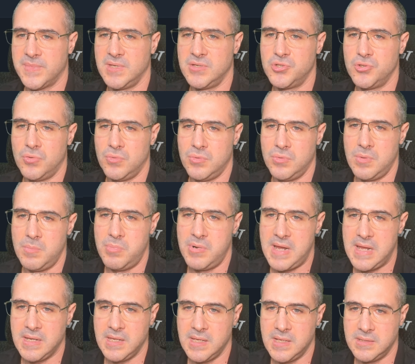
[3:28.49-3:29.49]
So a
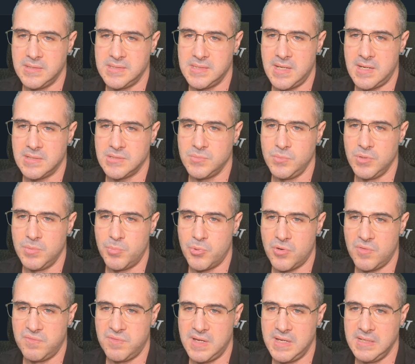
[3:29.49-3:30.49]
bracket starts with
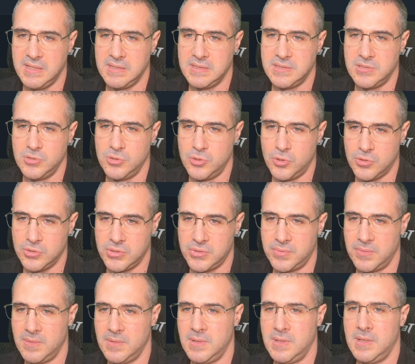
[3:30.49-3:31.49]
profiles dot,